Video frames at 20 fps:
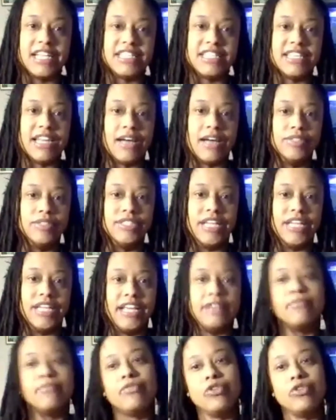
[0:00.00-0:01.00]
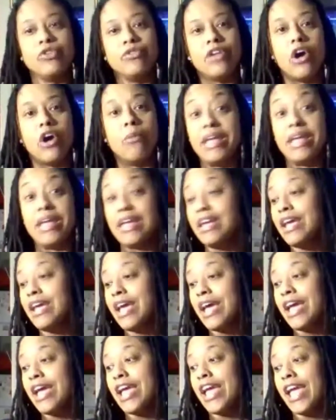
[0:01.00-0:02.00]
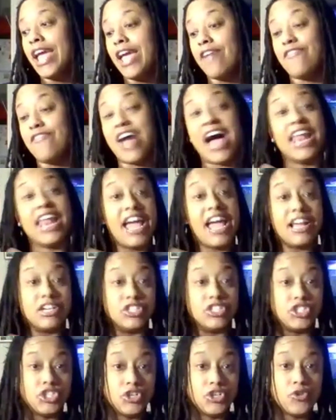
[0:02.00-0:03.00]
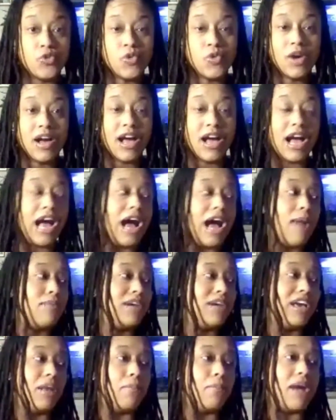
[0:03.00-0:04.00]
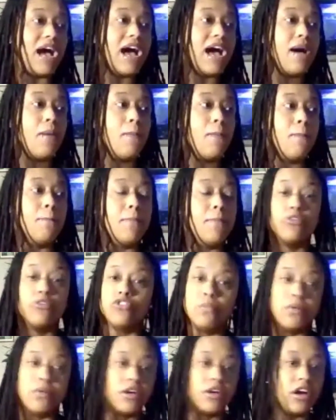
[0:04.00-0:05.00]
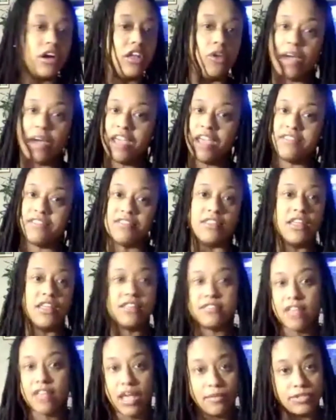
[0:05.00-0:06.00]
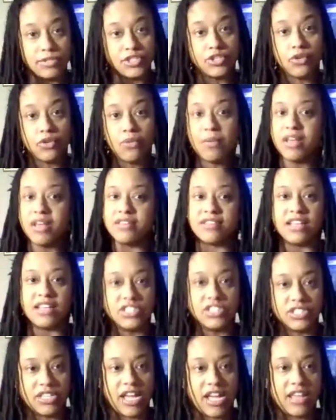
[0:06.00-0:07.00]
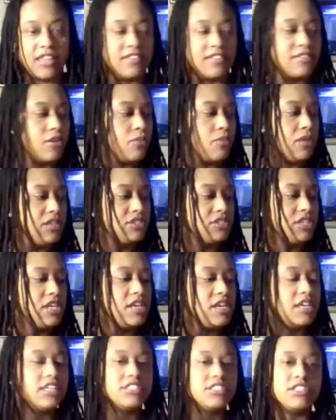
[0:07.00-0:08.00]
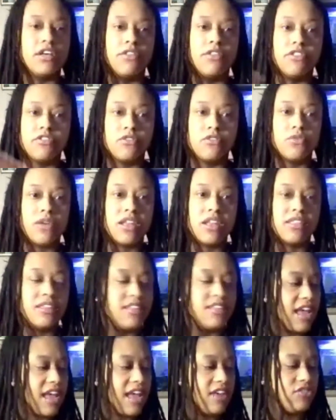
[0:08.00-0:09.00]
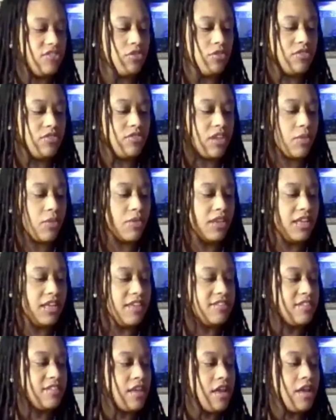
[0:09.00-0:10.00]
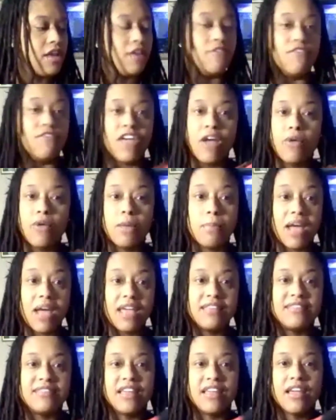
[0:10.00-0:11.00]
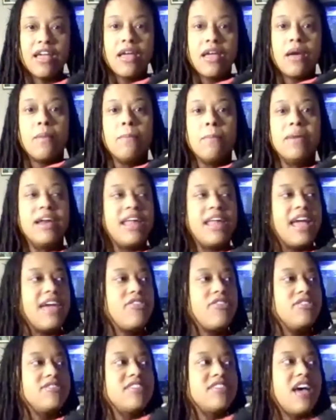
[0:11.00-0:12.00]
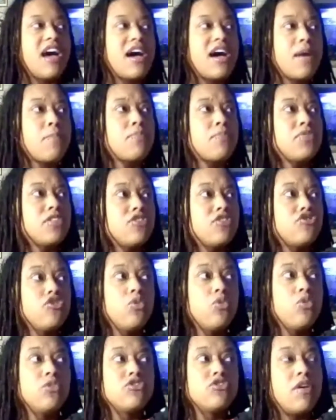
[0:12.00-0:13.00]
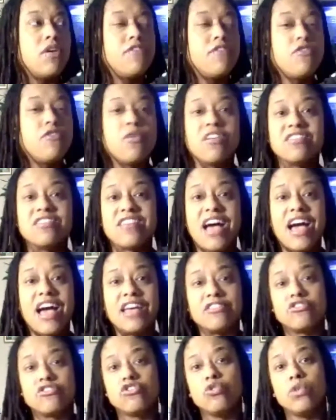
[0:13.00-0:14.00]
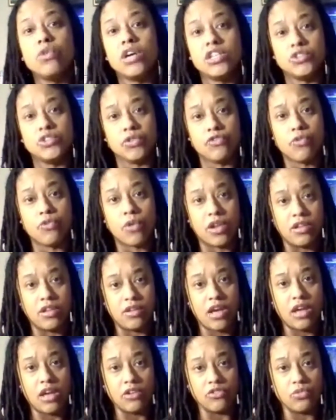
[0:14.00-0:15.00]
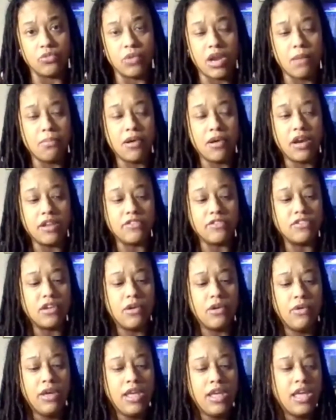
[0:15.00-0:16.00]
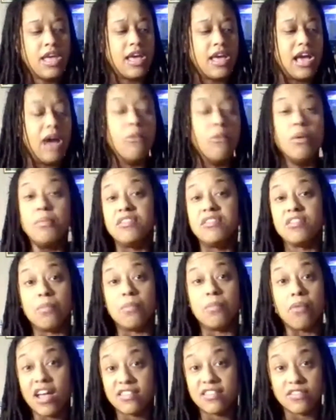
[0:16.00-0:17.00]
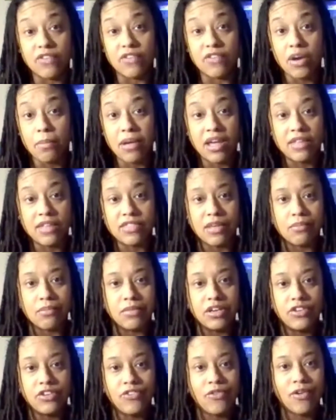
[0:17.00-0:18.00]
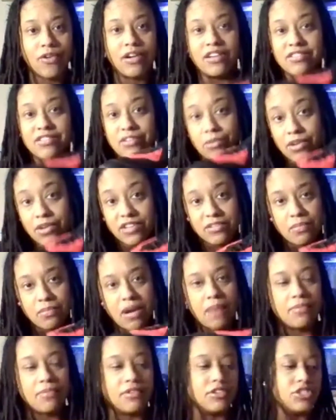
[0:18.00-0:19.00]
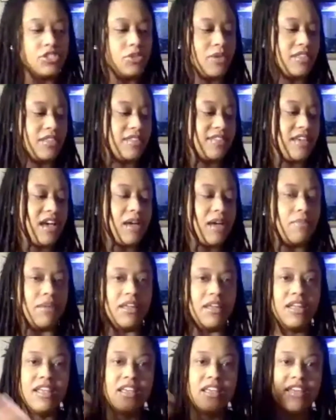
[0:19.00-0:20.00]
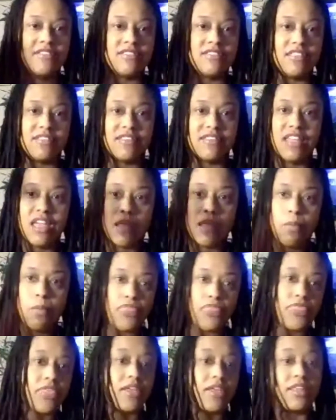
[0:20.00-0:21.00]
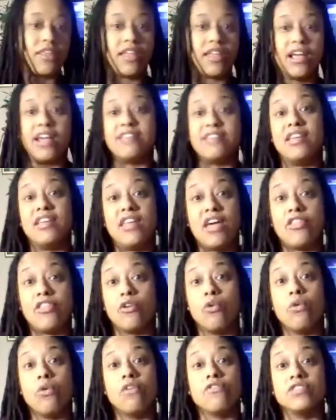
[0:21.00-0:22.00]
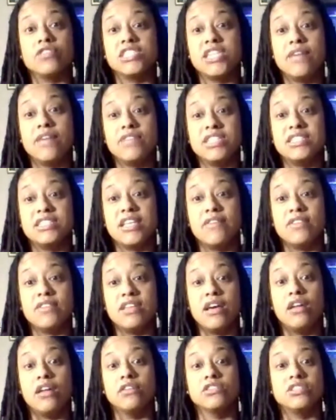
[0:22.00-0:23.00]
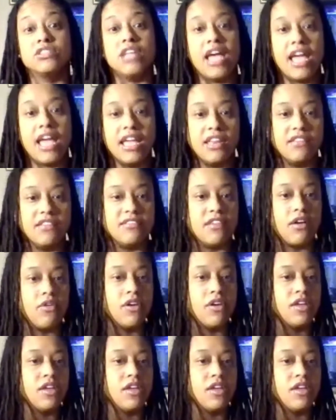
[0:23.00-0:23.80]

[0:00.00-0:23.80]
it, I was like, you know me, if I like a shoe, I'm gonna buy multiple colorways in that same shoe because I just like it so much. So this is one of the dad shoes that released. Very basic, but at the time this shoe was going for as high as $240 when I bought it. So I won't be surprised if I paid that much for it because it was a popular shoe at the time, but since then, like I said, now they're going for $77 to $80, so